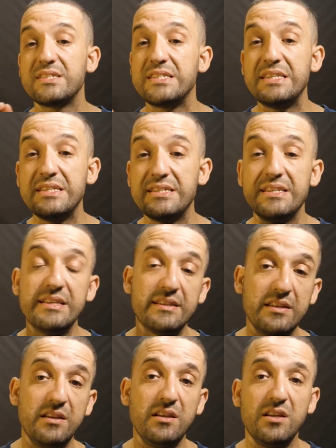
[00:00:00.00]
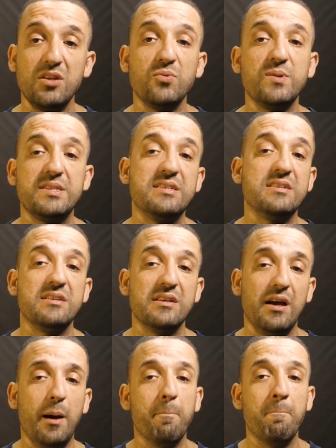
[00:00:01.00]
CCT you will see
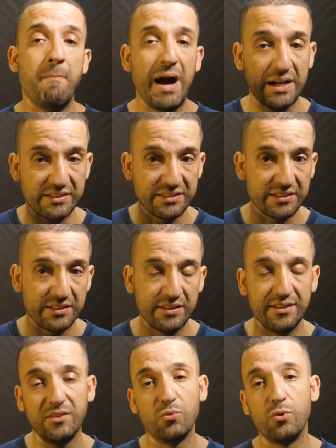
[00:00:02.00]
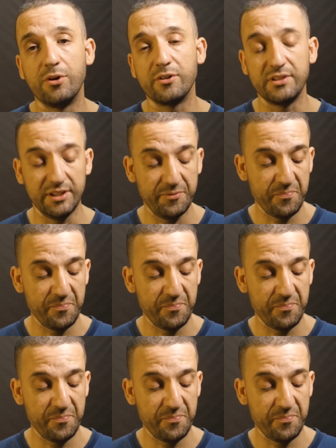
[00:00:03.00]
a max word.